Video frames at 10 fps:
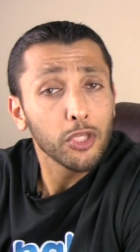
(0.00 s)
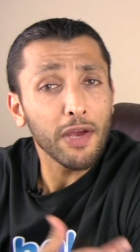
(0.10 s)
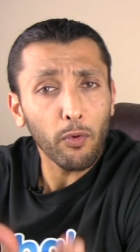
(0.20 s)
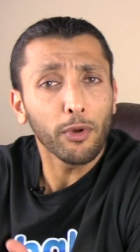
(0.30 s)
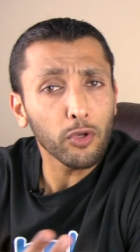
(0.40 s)
You
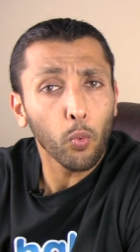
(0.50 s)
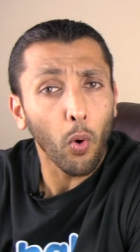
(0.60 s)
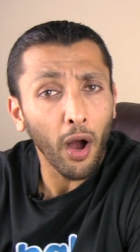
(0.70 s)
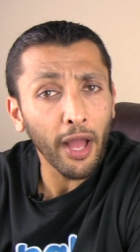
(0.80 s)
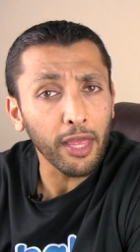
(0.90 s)
ever wonder
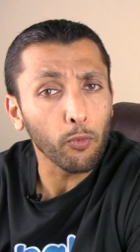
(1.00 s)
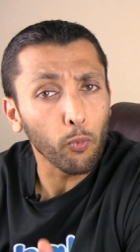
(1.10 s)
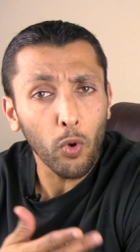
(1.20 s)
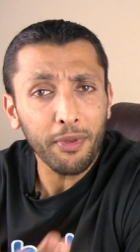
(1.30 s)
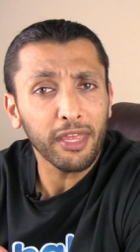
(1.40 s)
why
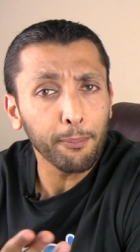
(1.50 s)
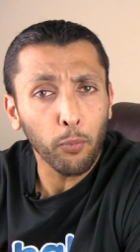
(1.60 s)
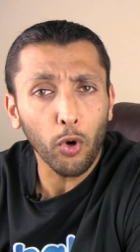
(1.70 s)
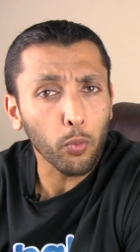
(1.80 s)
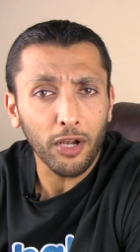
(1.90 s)
women get
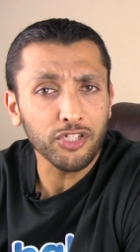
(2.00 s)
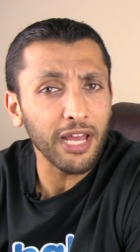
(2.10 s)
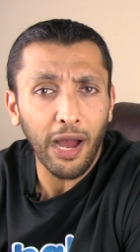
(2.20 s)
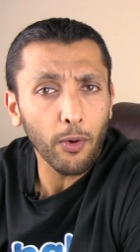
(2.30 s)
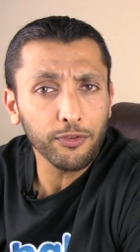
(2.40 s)
bored watching
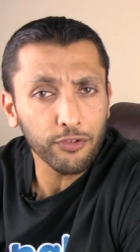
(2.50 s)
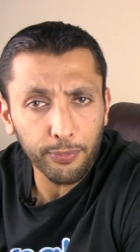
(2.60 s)
hours of